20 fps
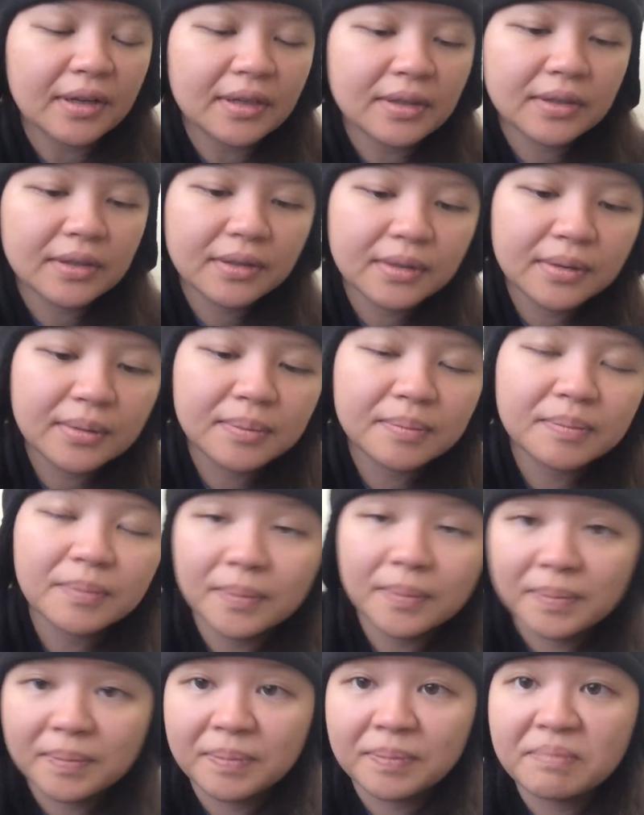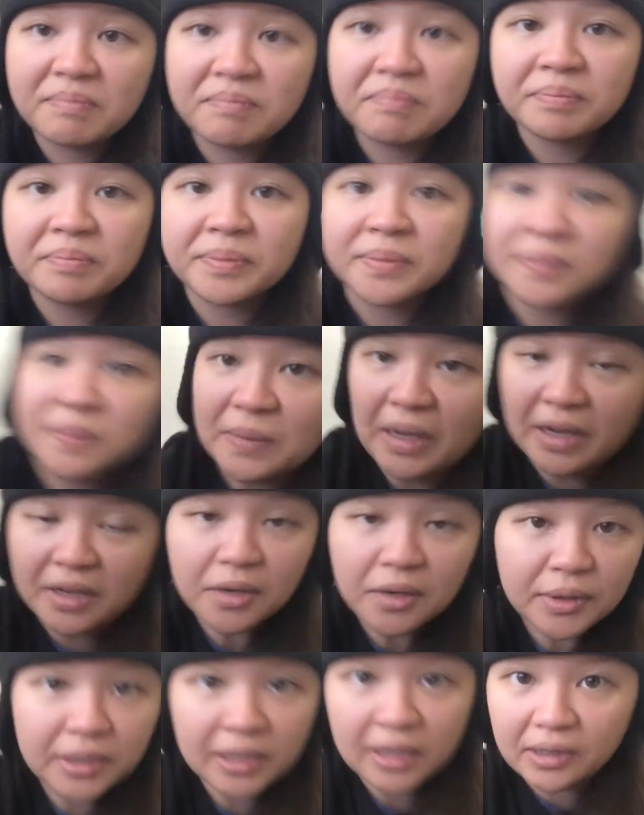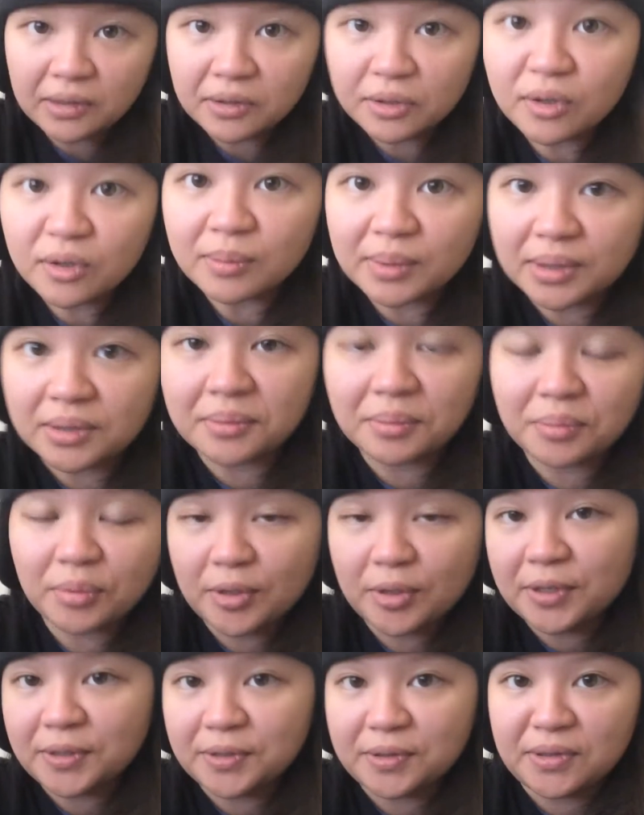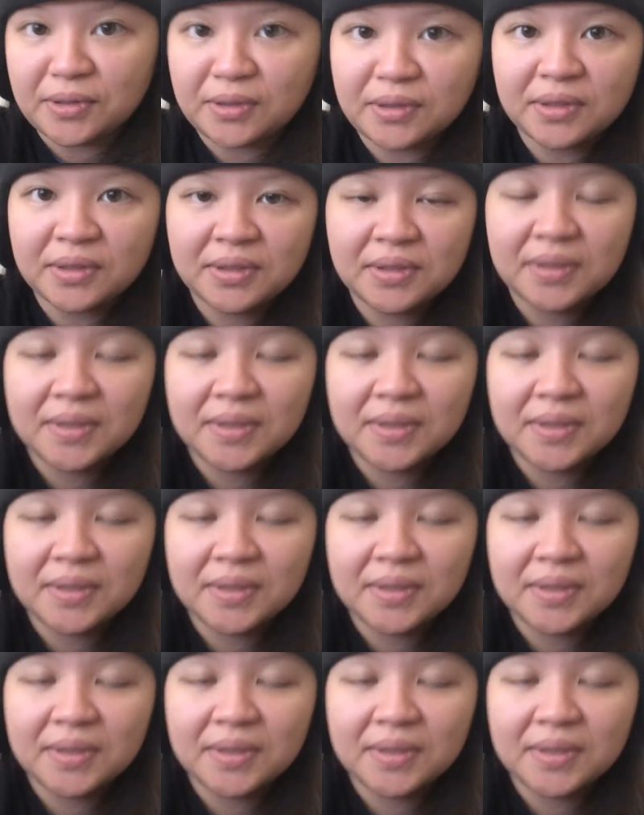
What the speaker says: I know it got a little bit depressing,